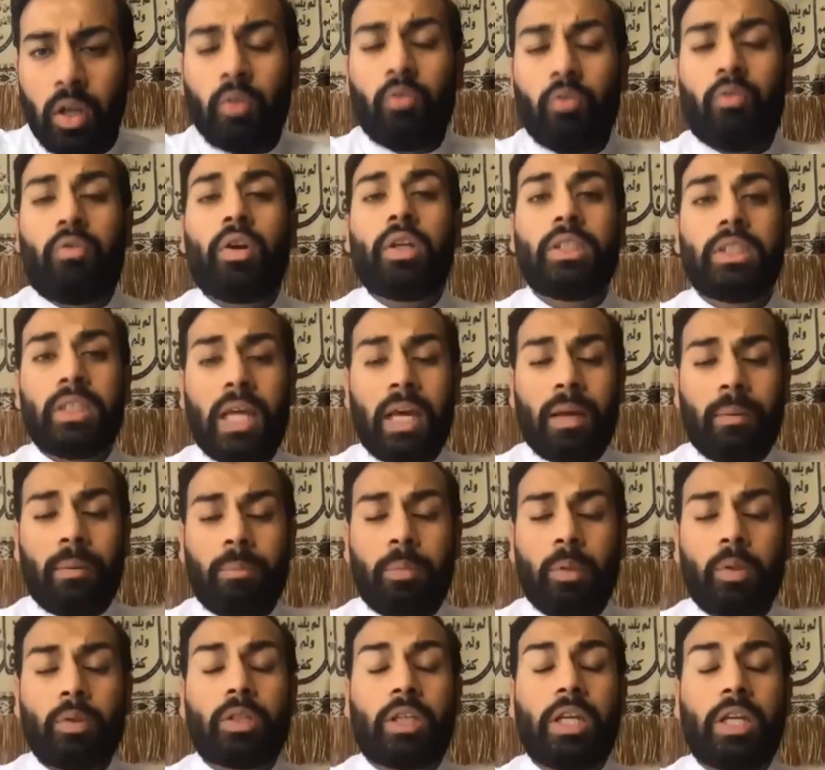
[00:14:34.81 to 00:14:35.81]
For
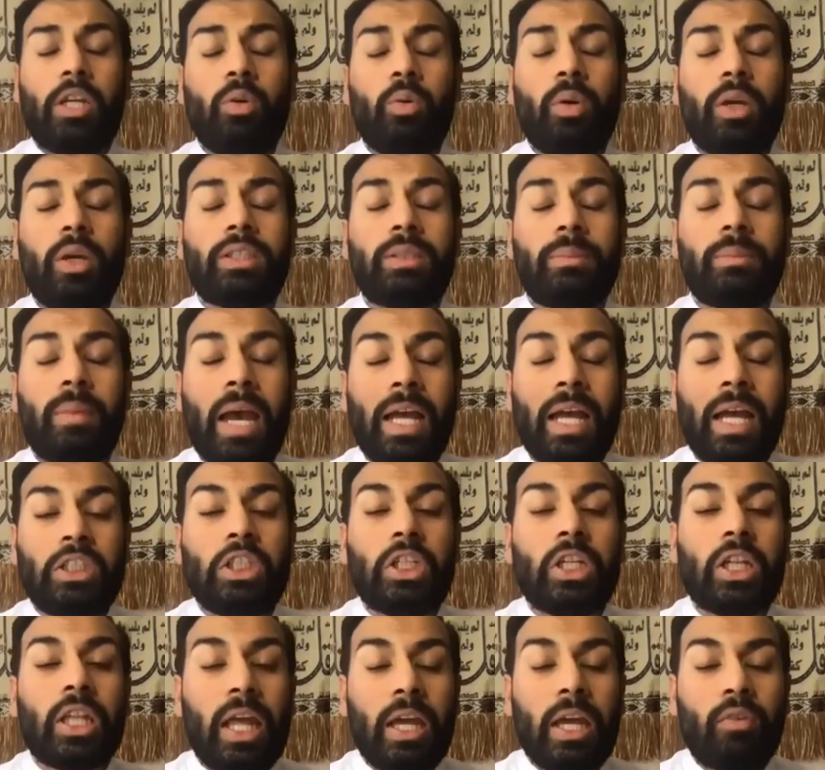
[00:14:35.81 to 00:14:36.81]
example, can you
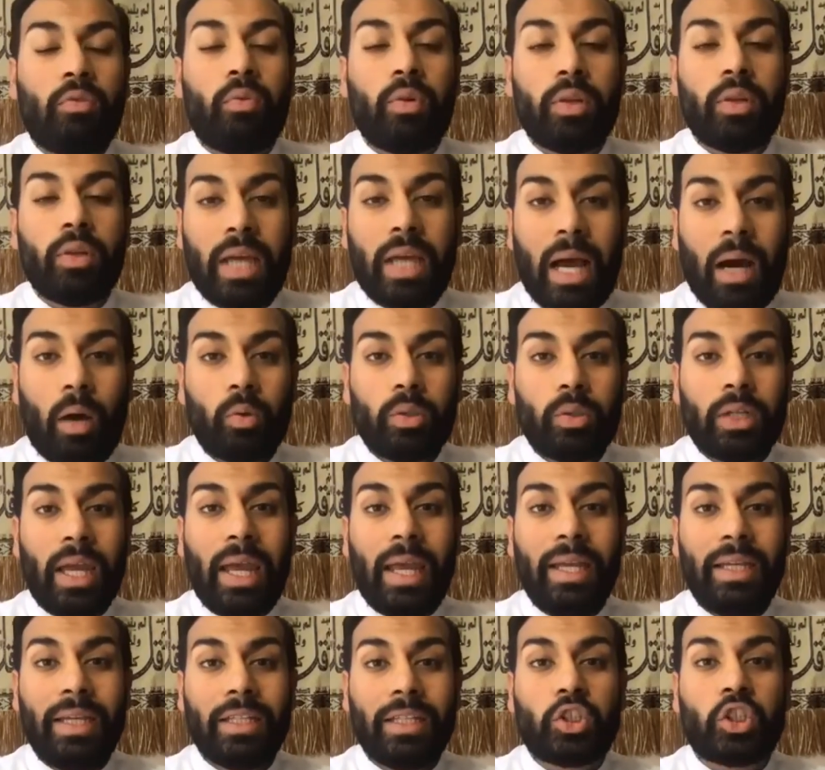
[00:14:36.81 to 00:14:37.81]
imagine life without
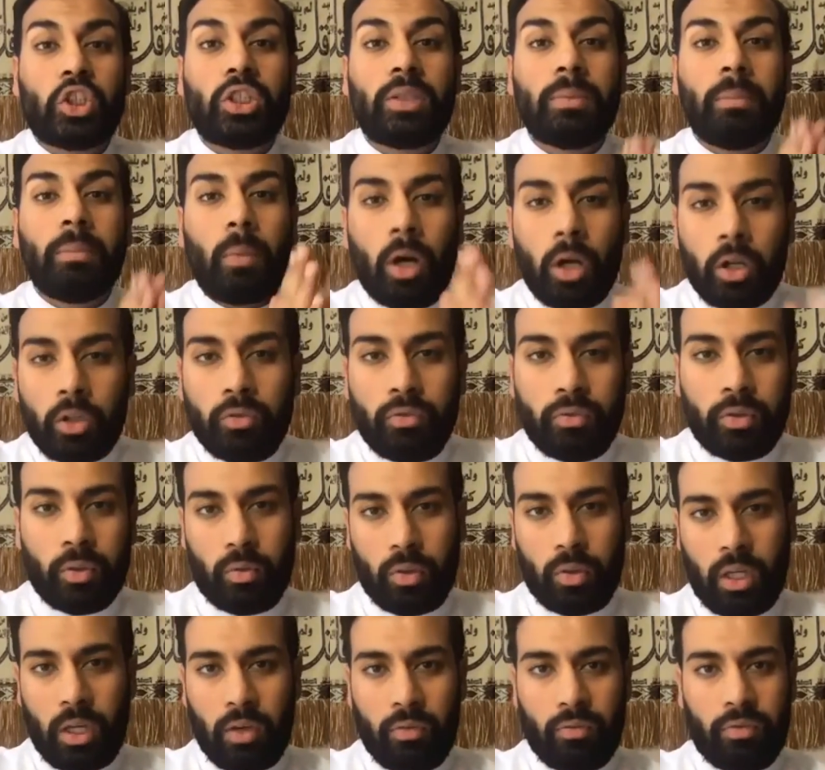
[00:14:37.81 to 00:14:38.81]
a smartphone,
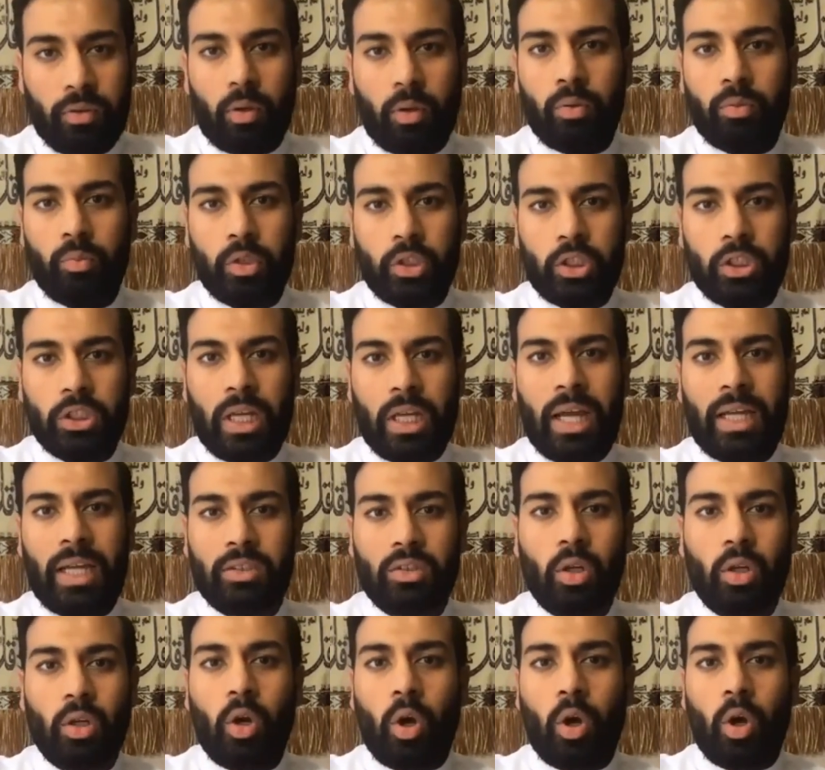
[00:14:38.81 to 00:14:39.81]
a phone which has
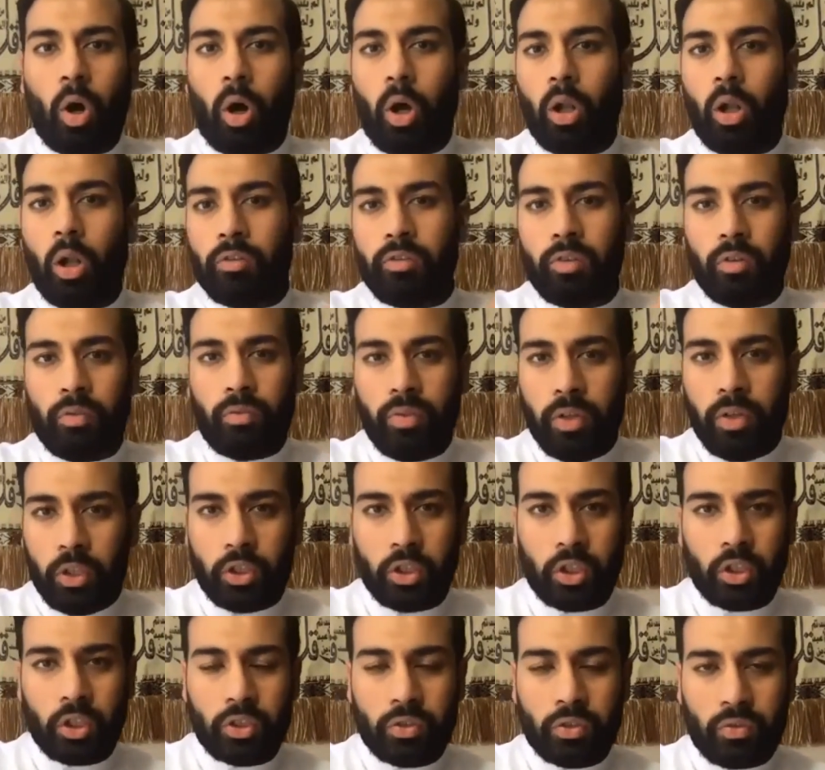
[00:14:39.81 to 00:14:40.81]
all of the
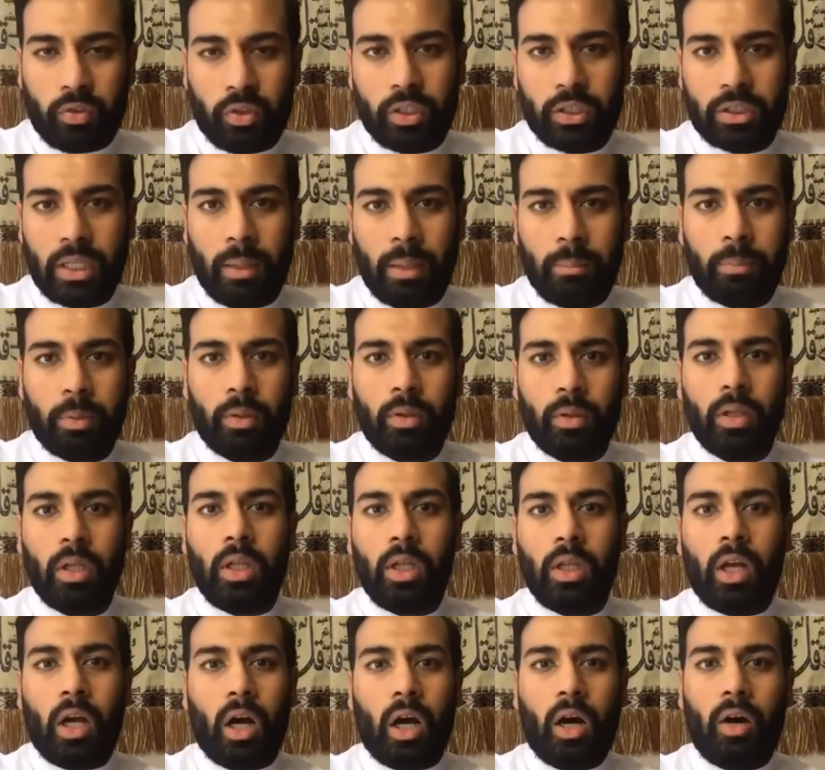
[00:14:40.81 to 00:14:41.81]
features, for example,
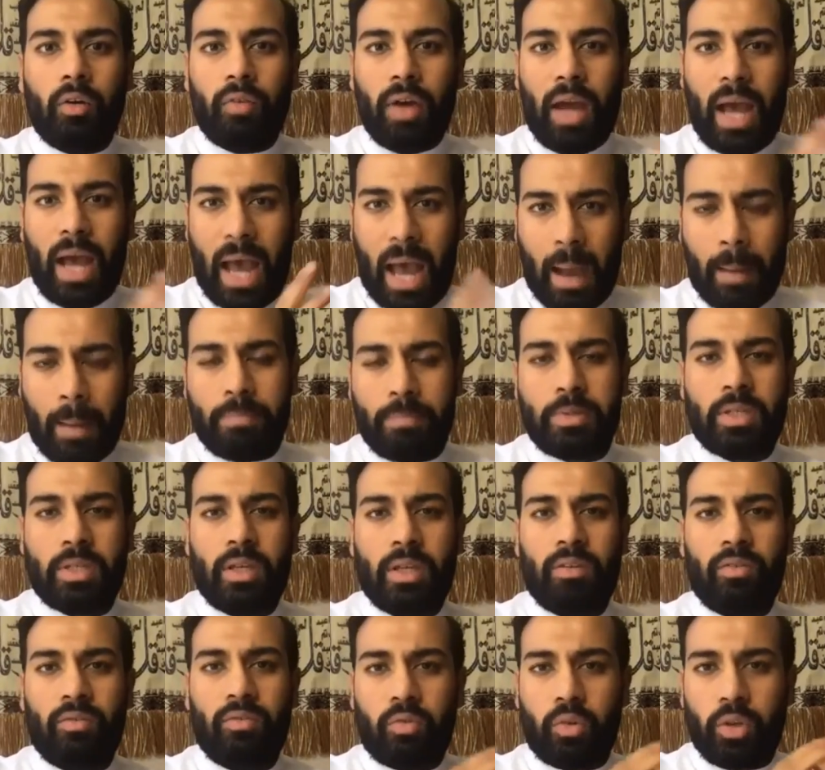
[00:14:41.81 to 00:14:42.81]
of apps
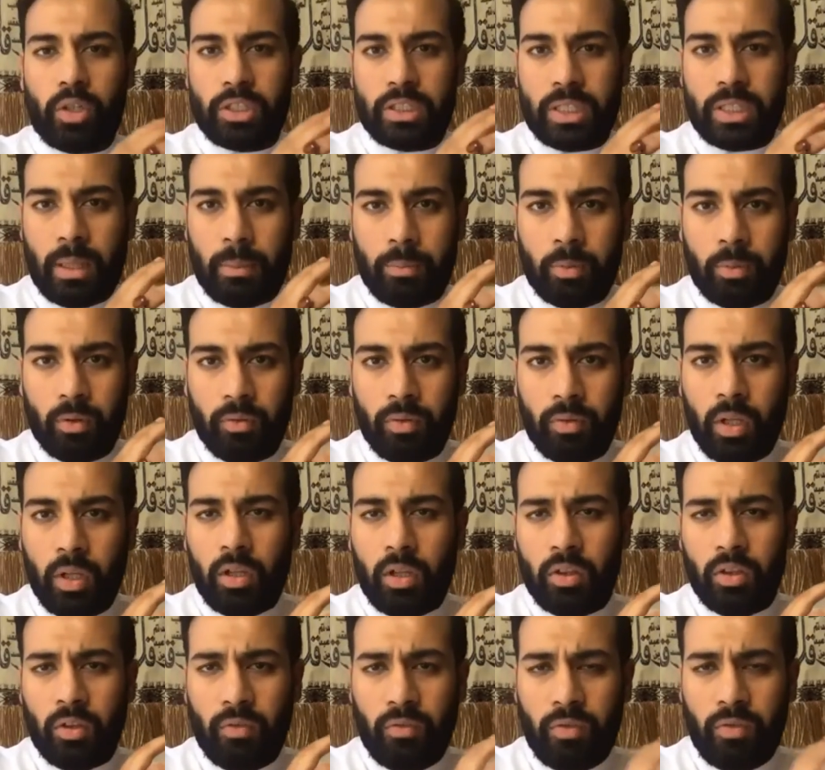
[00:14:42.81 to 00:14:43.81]
and, for example,
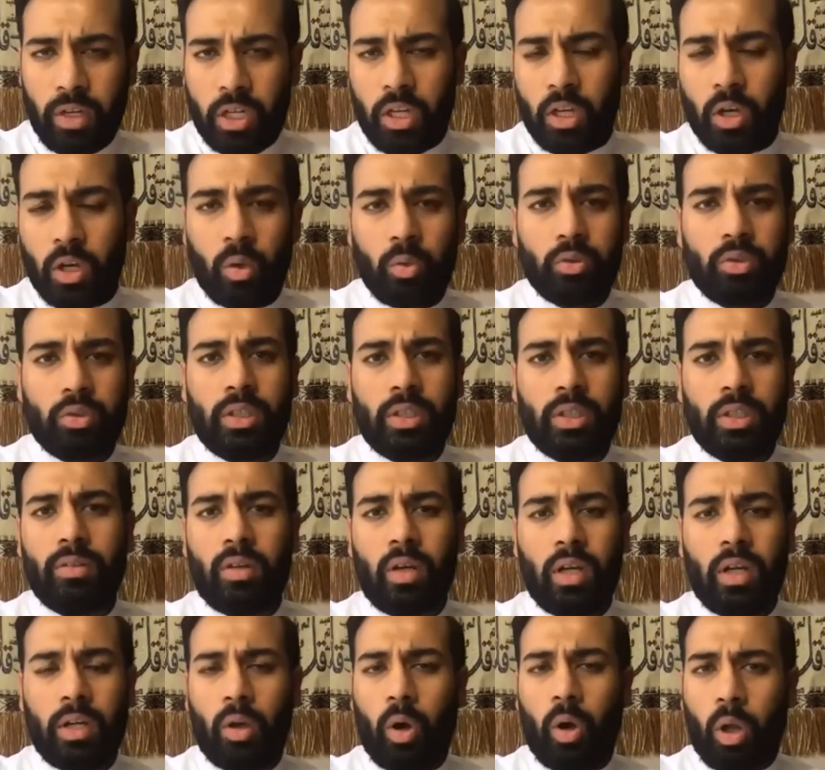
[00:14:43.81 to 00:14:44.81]
the videos and
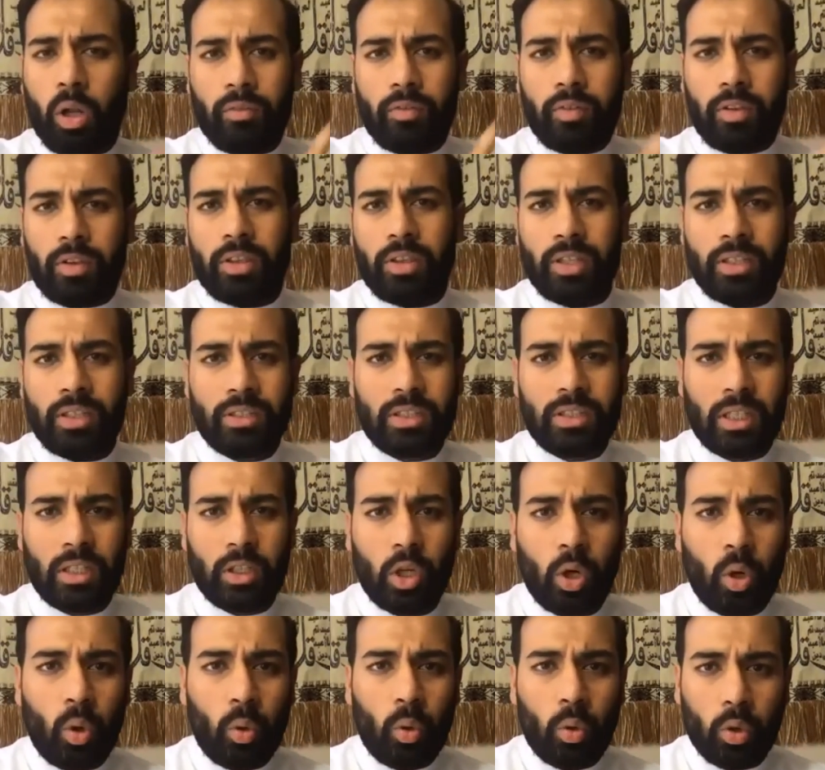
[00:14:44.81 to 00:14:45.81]
all of the things that
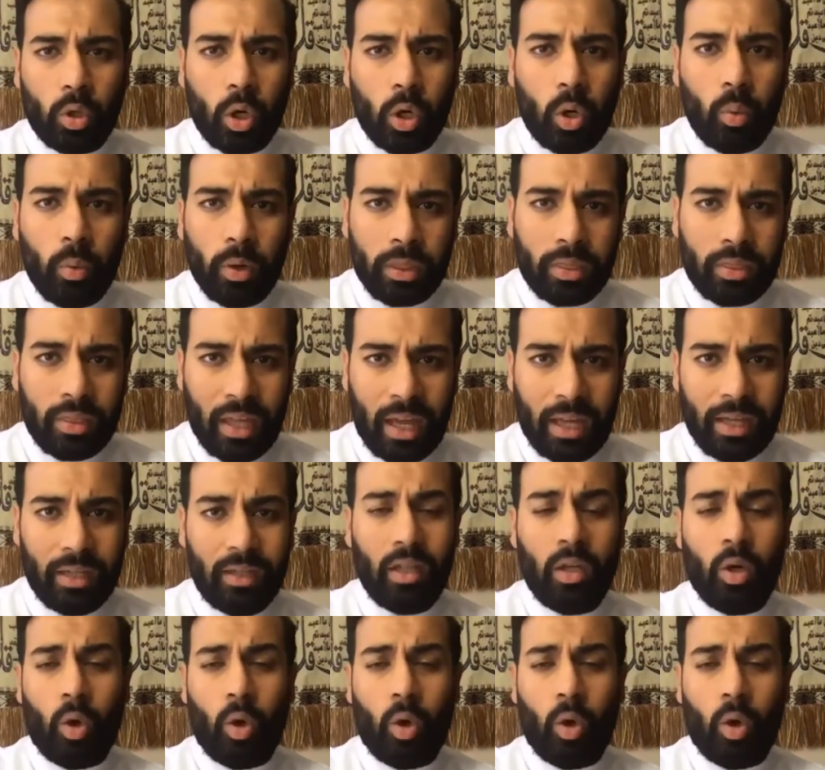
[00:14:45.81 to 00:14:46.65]
go with that,